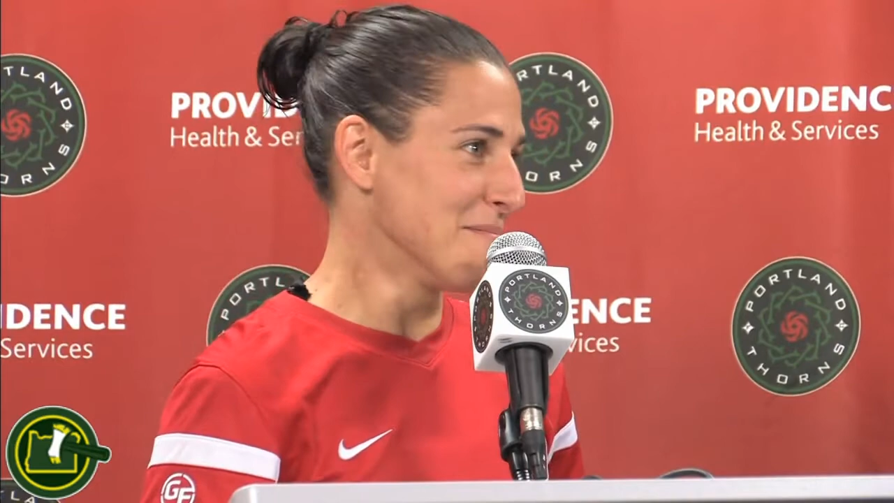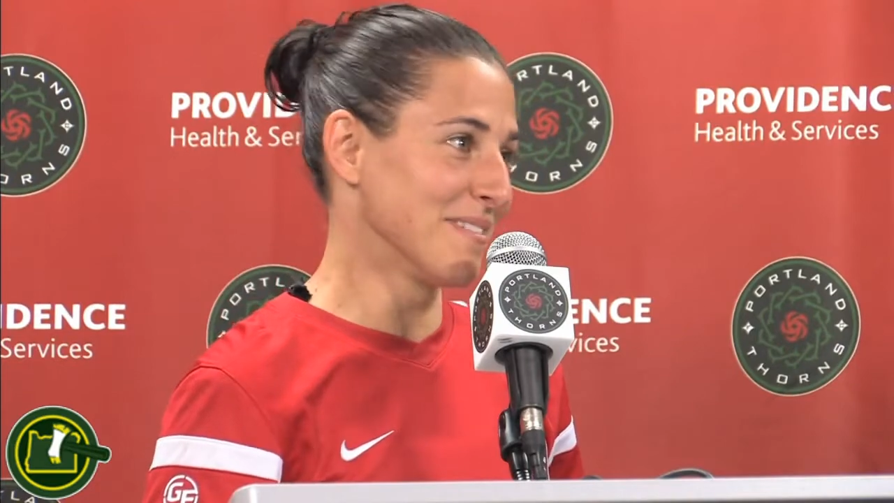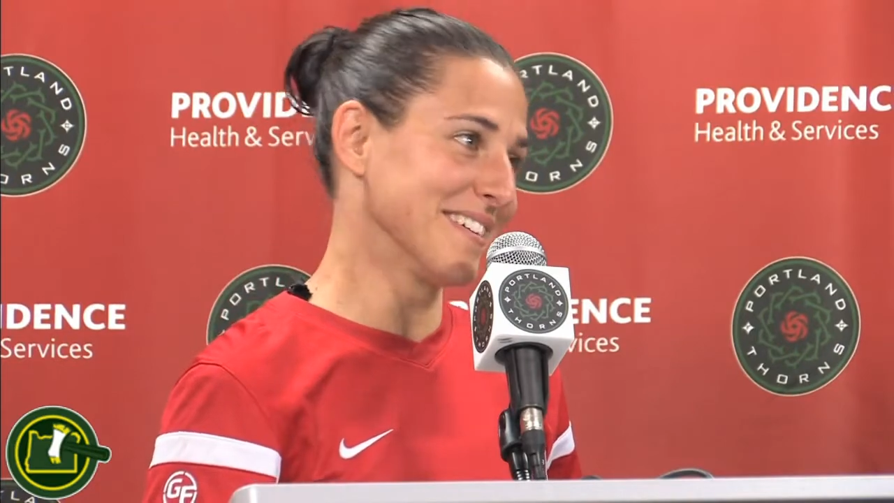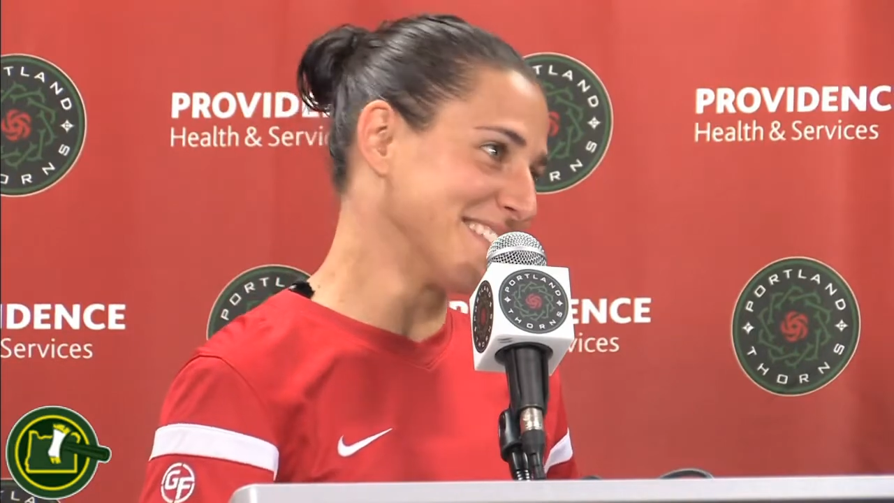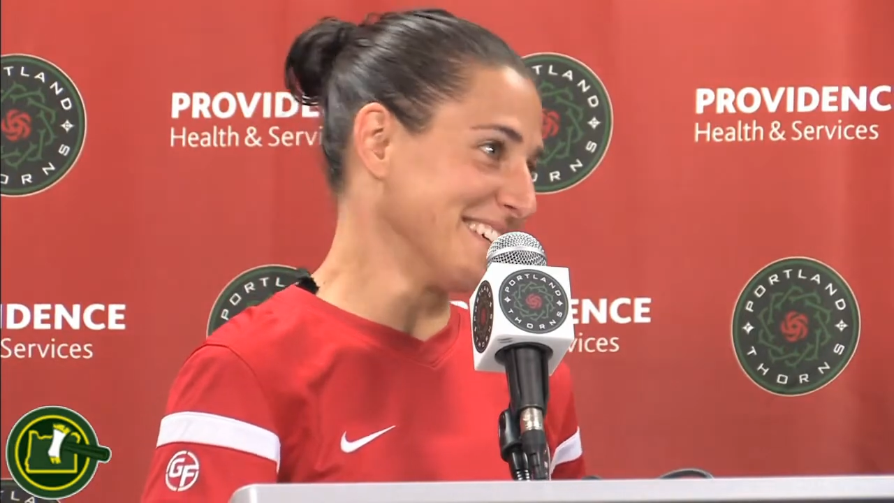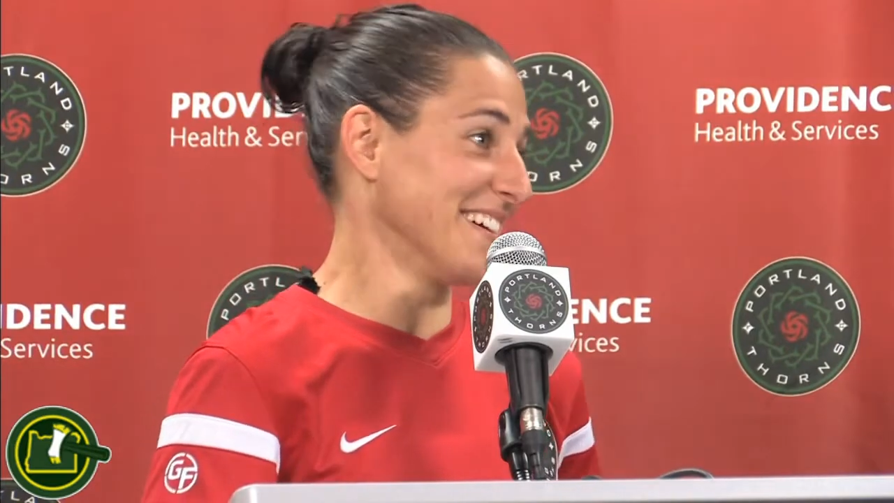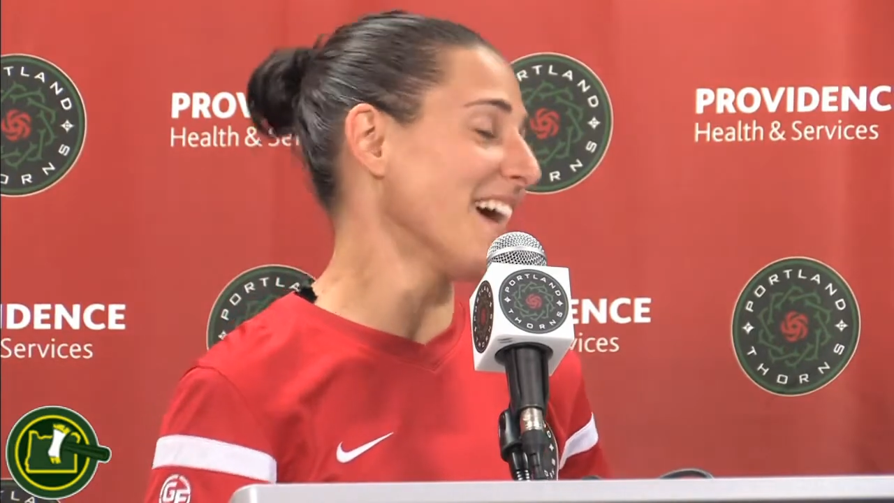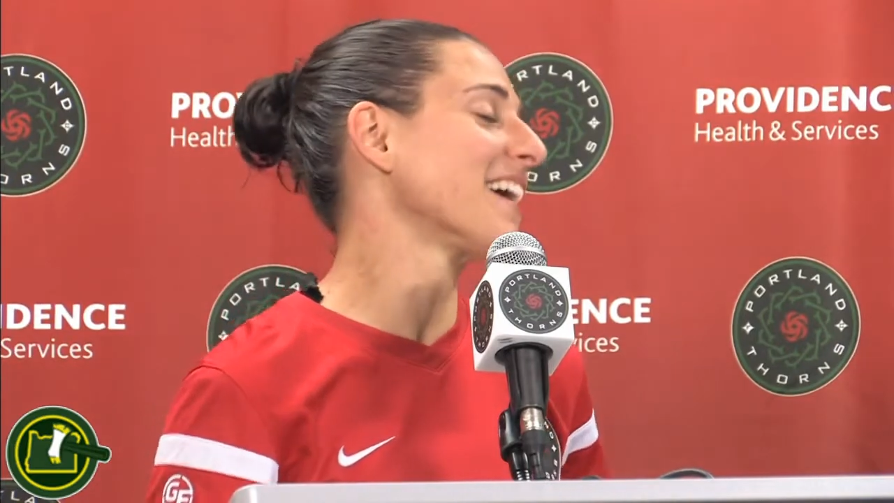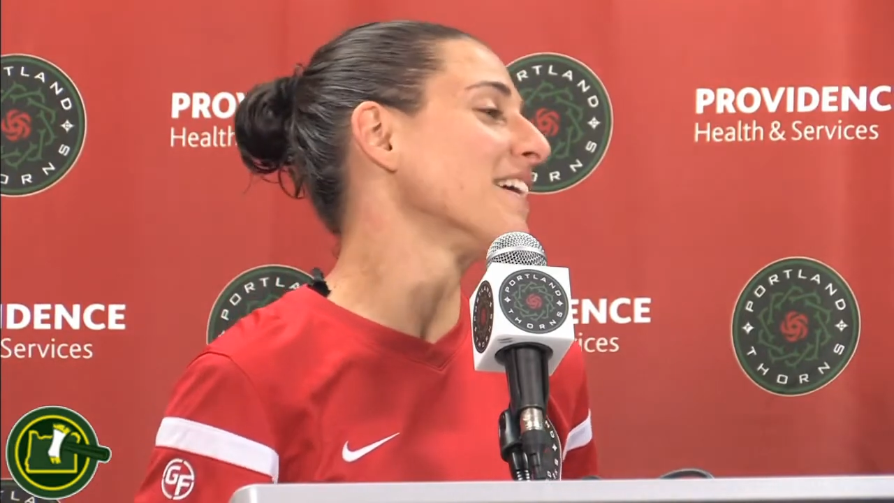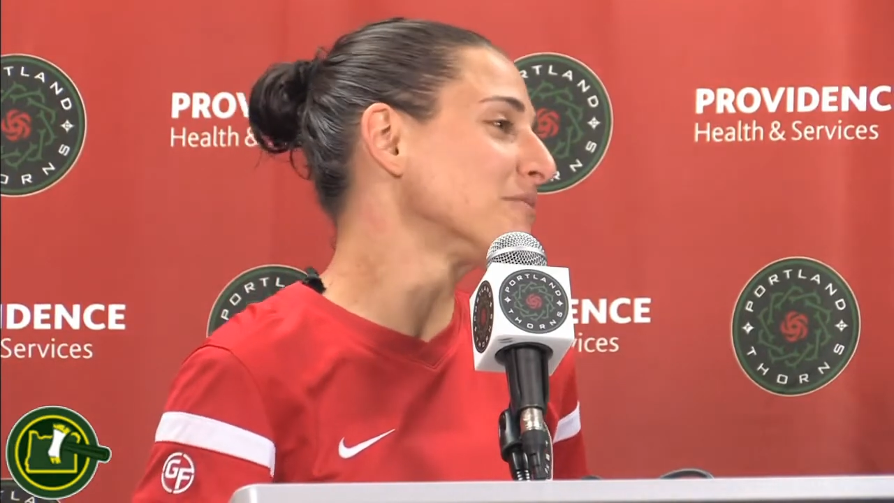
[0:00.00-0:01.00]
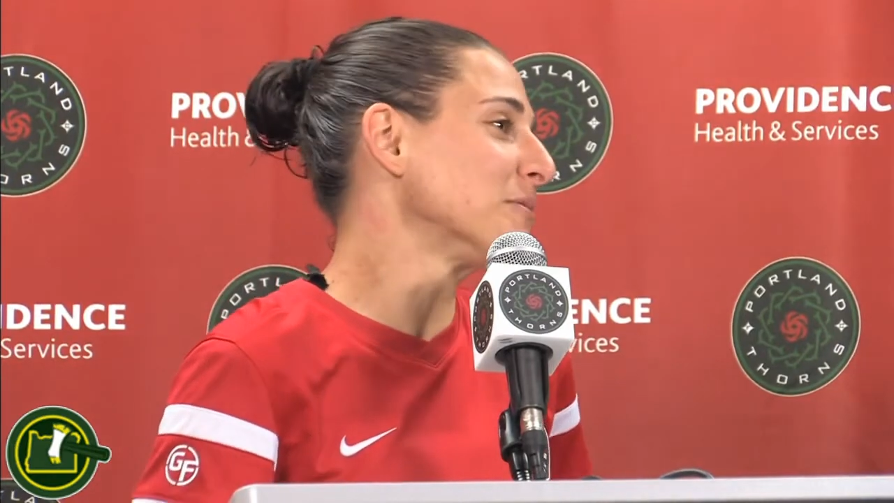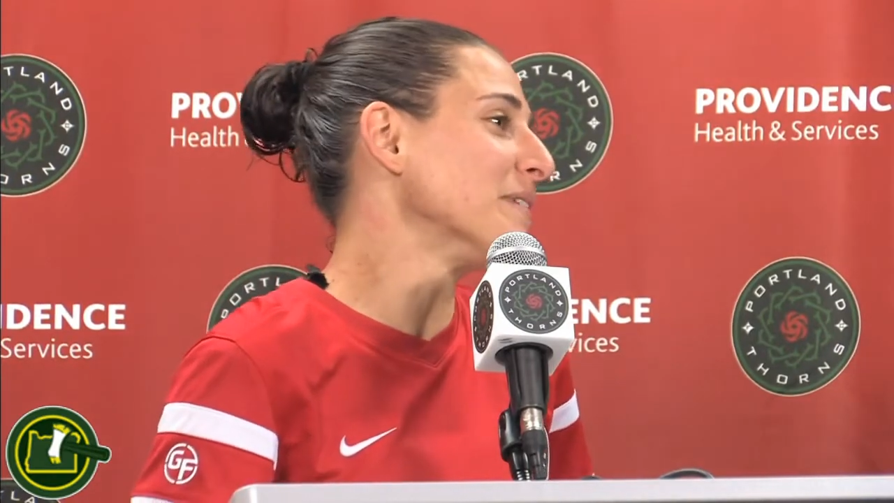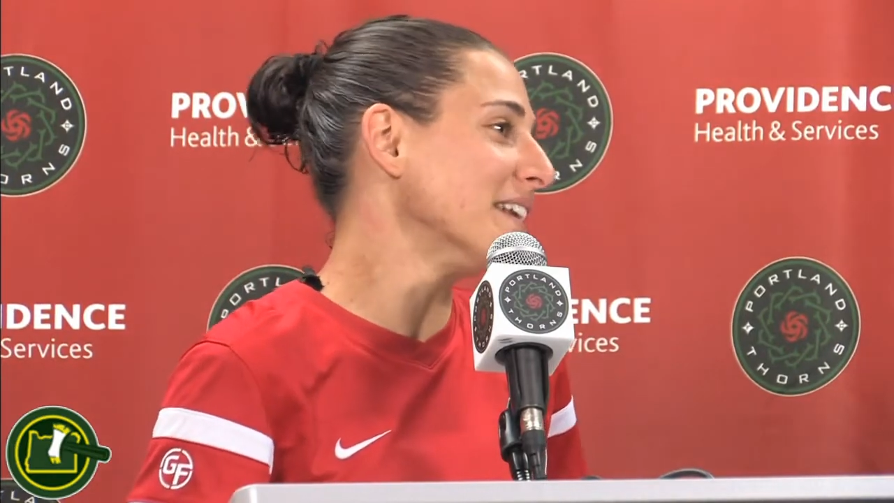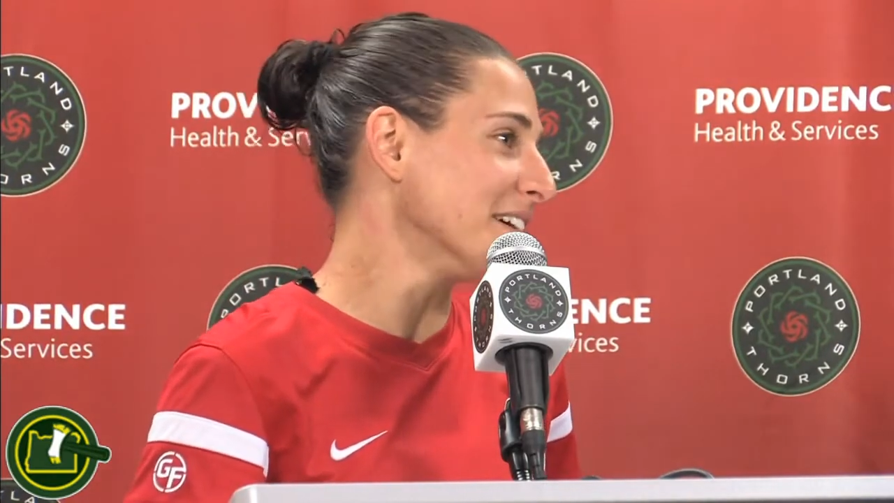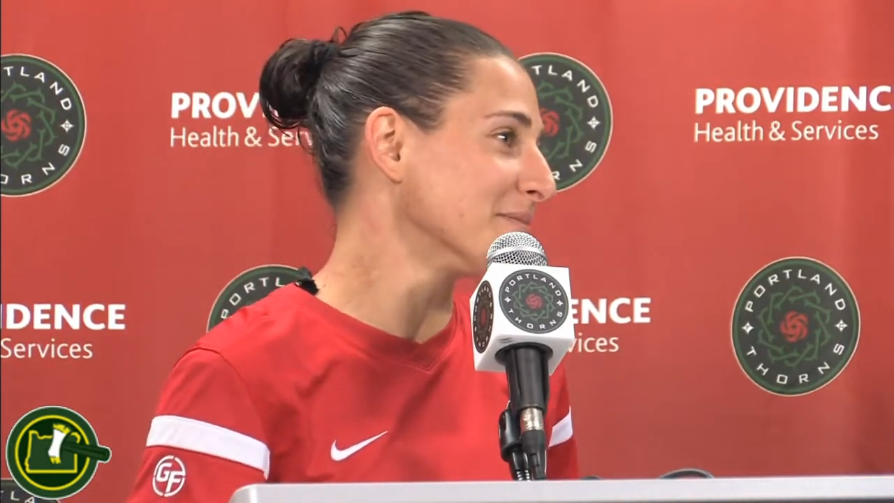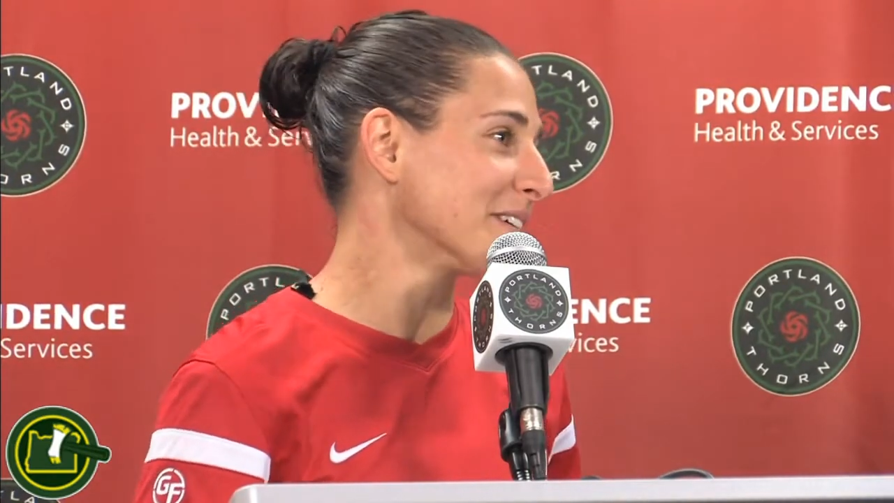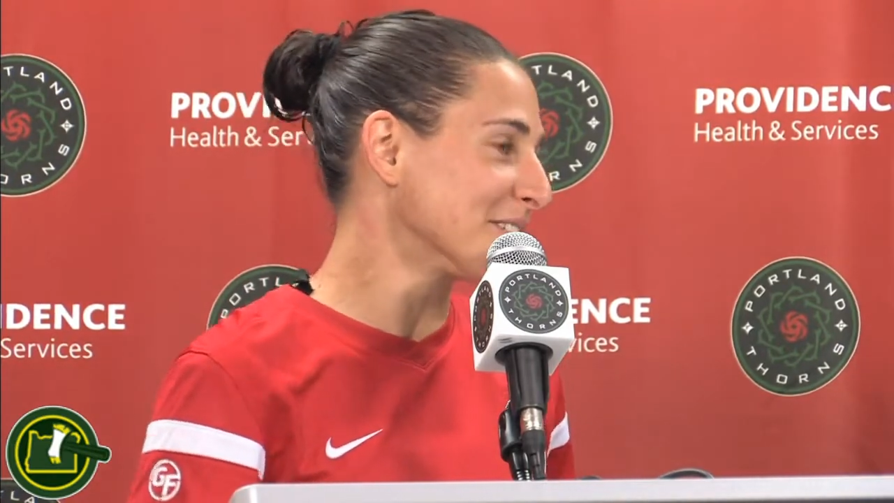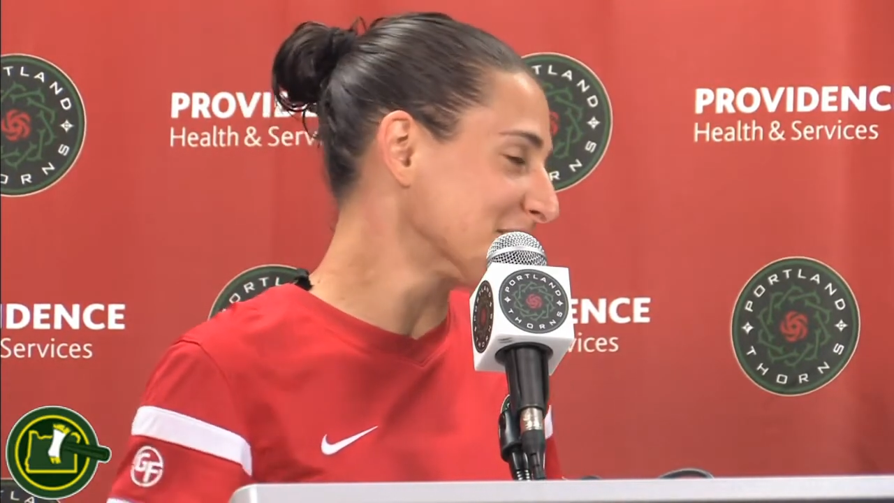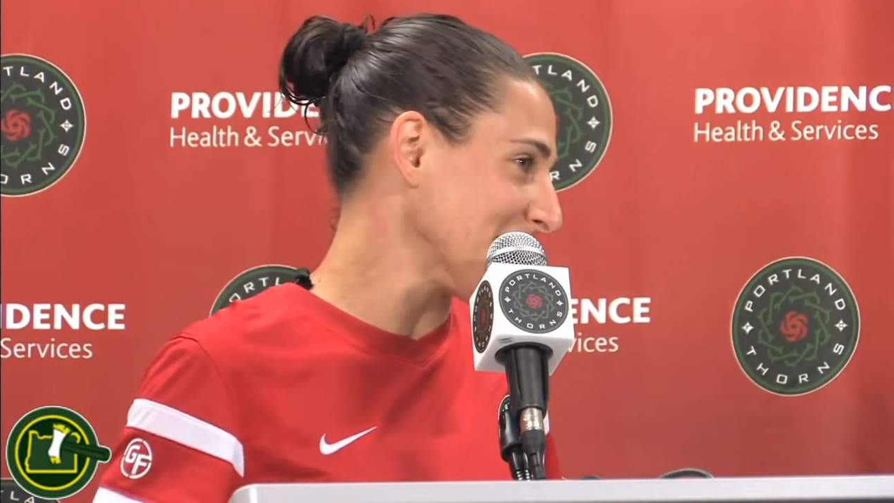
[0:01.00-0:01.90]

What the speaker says: But I have to believe because